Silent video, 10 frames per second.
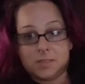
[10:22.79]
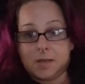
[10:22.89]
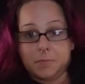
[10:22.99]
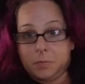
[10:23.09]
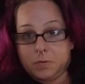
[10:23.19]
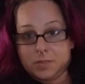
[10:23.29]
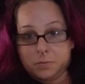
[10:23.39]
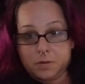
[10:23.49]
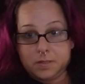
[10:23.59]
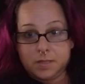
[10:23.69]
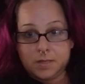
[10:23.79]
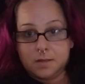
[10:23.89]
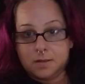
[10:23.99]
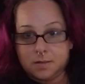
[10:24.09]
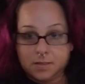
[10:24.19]
I mean, was it worth it
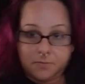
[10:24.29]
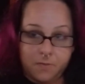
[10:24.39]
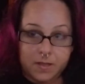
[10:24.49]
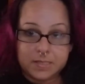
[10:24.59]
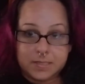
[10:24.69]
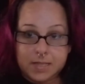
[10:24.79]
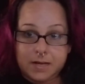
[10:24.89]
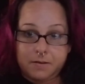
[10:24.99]
to fucking stand